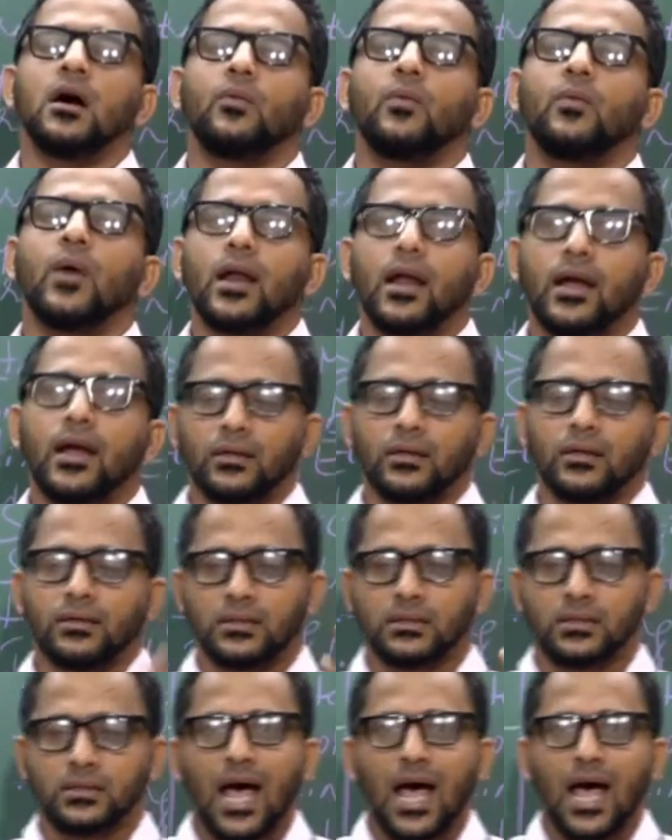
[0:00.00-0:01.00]
where I can
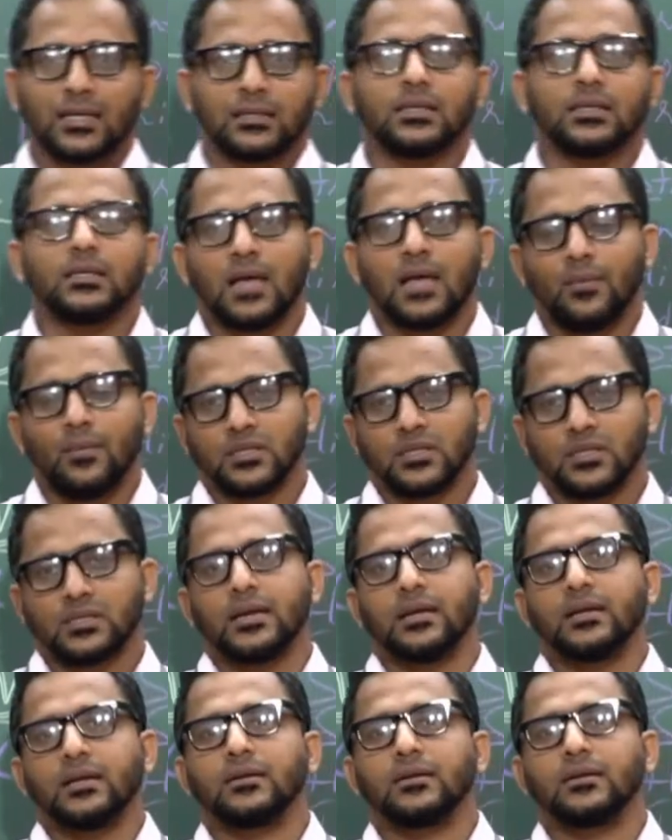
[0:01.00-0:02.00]
just assess, I'm just
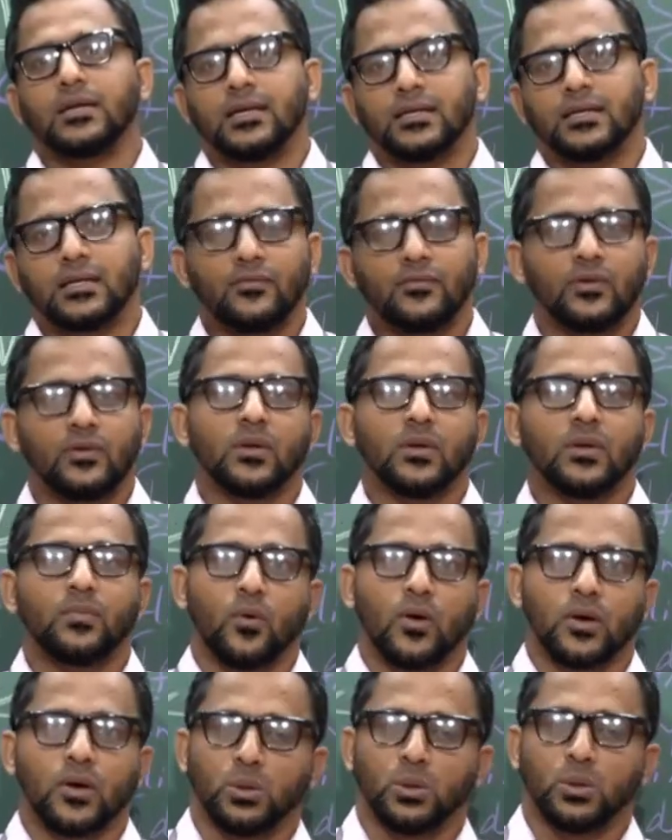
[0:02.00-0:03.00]
getting the data from the
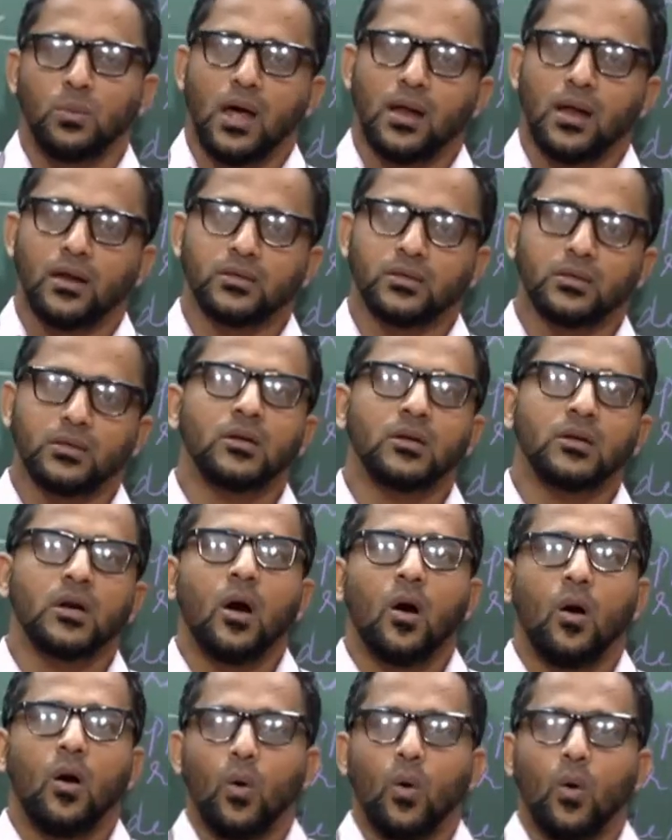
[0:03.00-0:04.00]
production manager
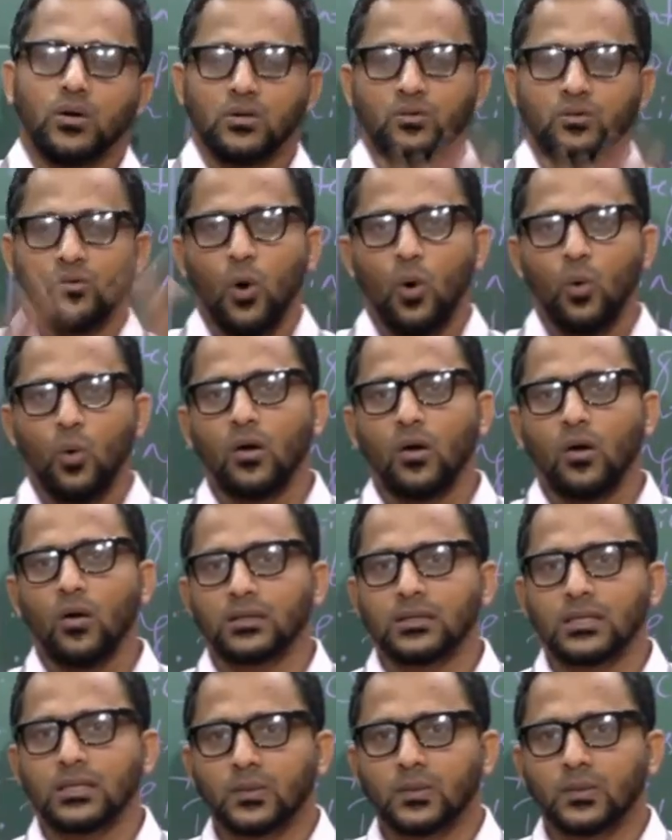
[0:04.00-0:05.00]
or whatever overall
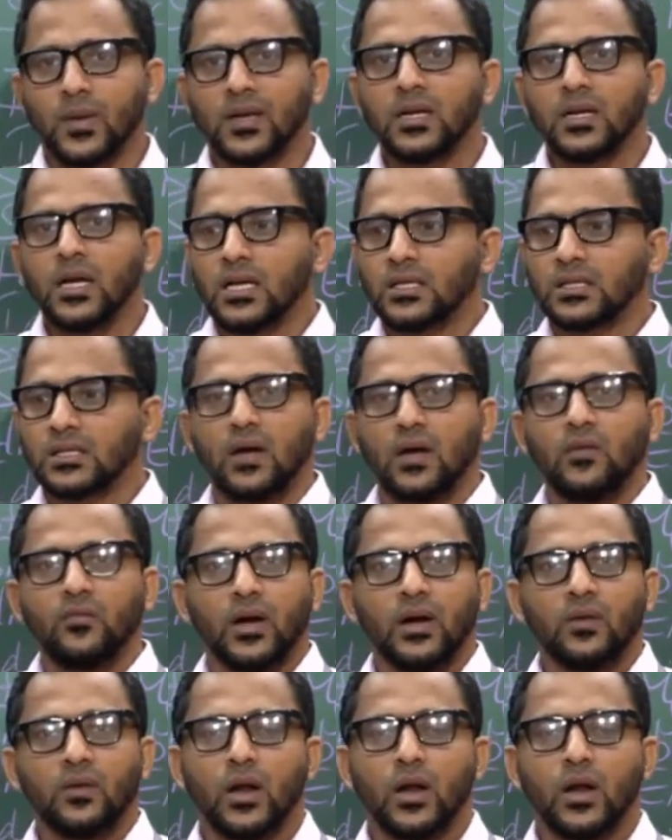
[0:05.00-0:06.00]
assessment,
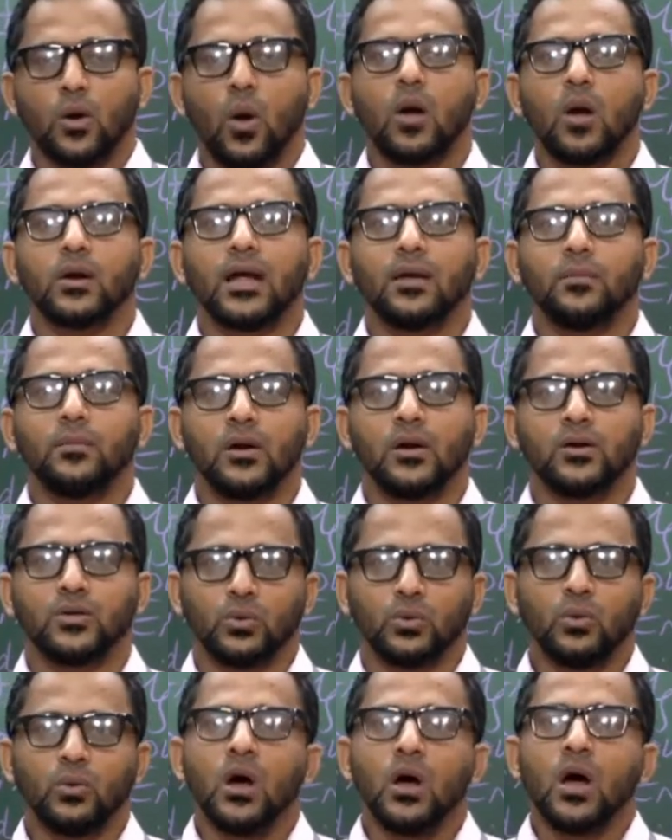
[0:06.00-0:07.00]
somewhere we are not able
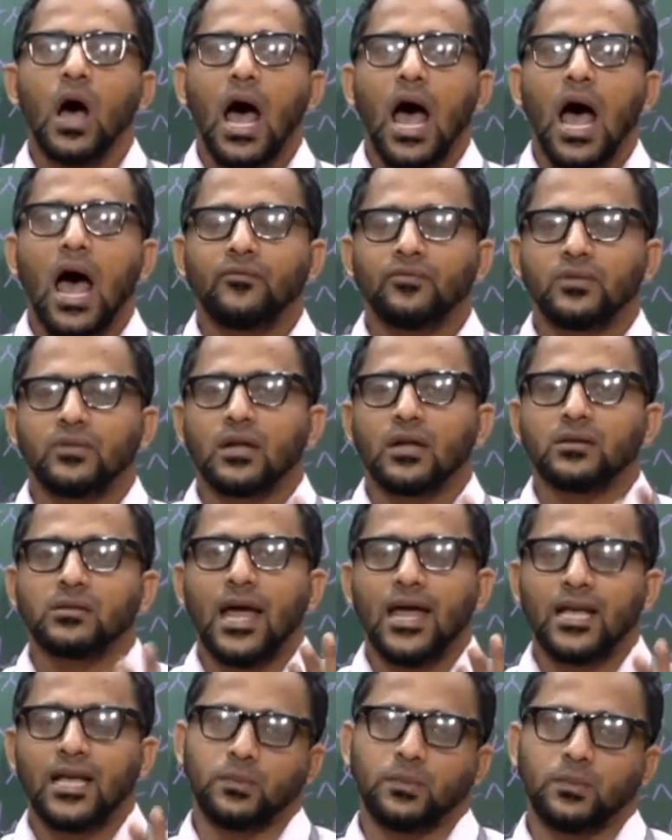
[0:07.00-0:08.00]
to have
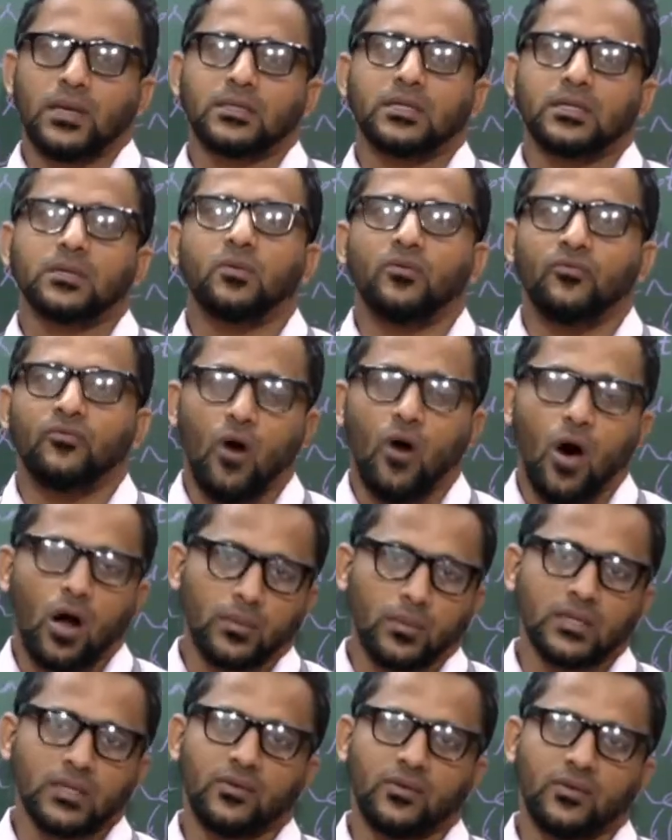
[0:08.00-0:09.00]
that expected
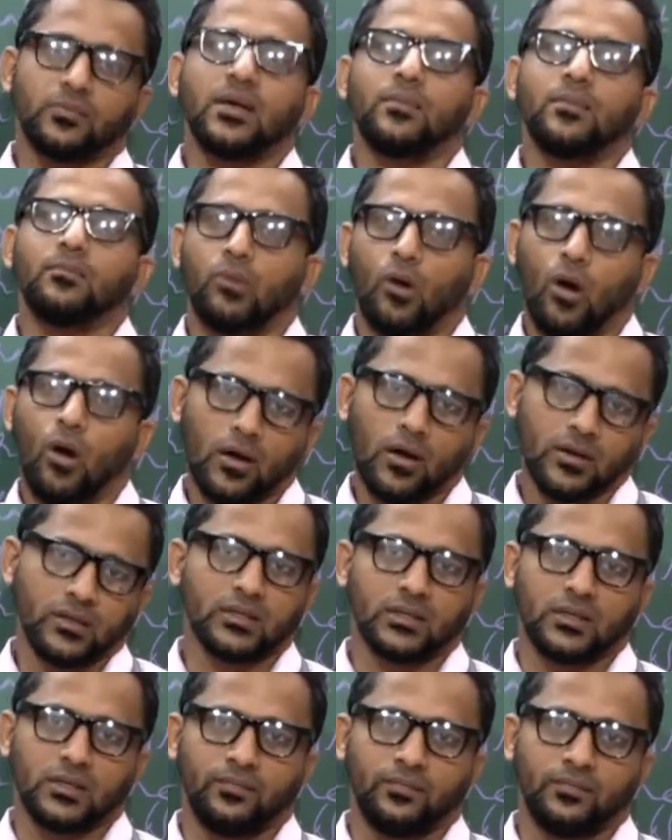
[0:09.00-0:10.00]
performance from the
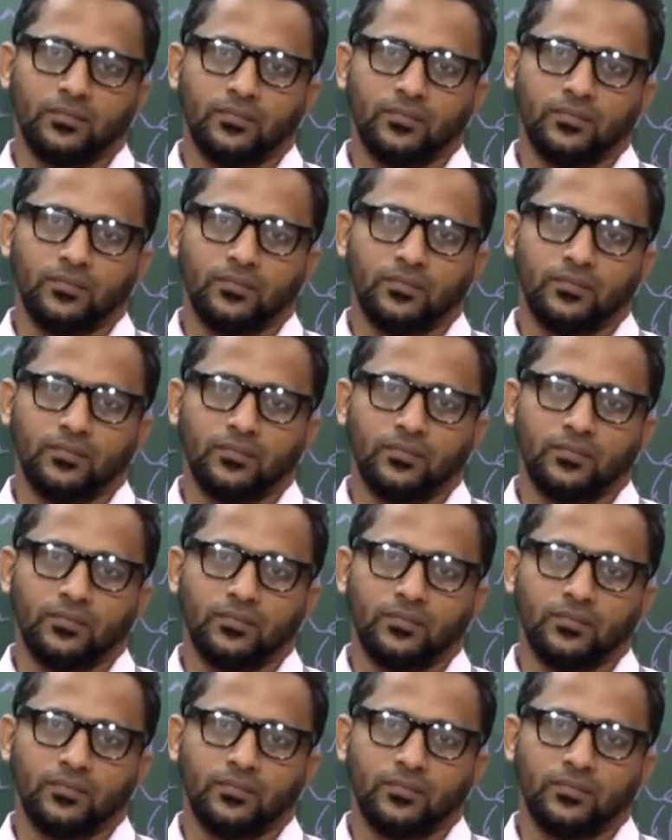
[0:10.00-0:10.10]
employees.